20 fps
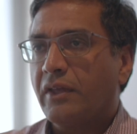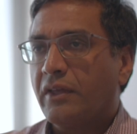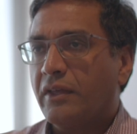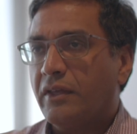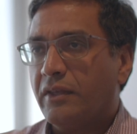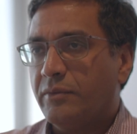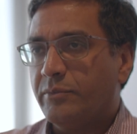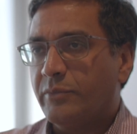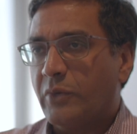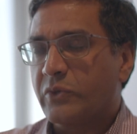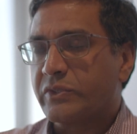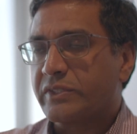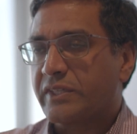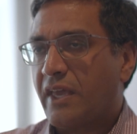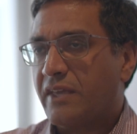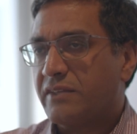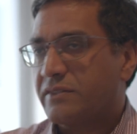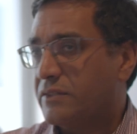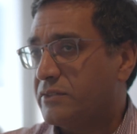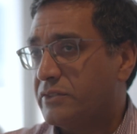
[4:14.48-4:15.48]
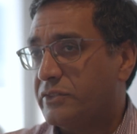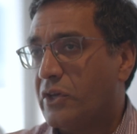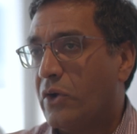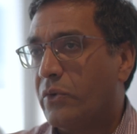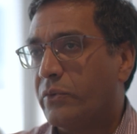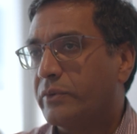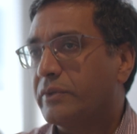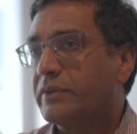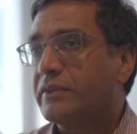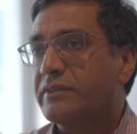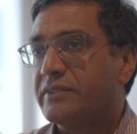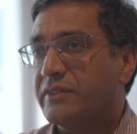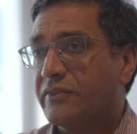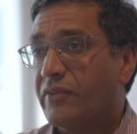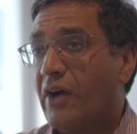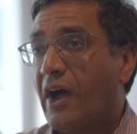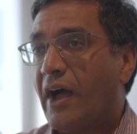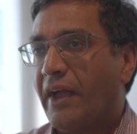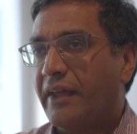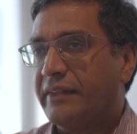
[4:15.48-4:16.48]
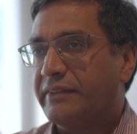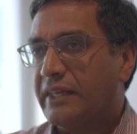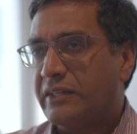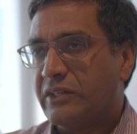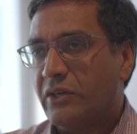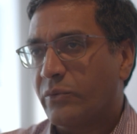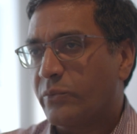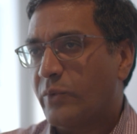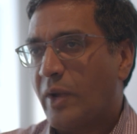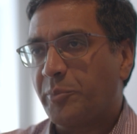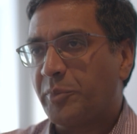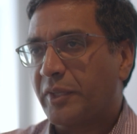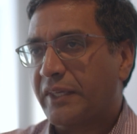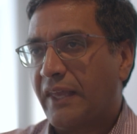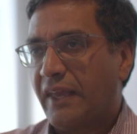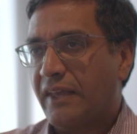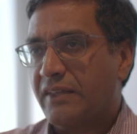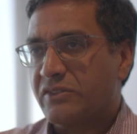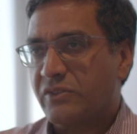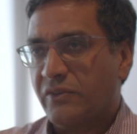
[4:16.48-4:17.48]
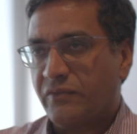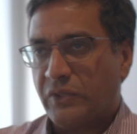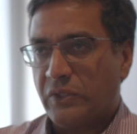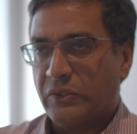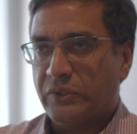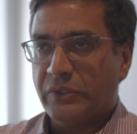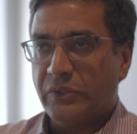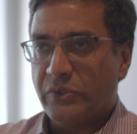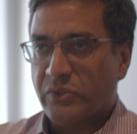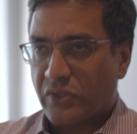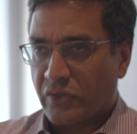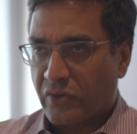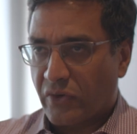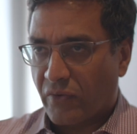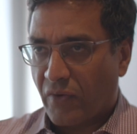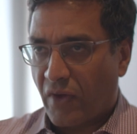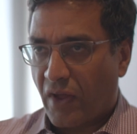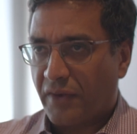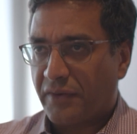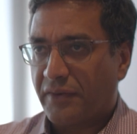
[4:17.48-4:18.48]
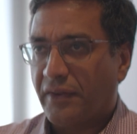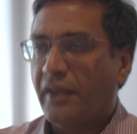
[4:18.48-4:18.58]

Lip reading: in most cases, don't divide, they don't replicate. So if you lose a neuron,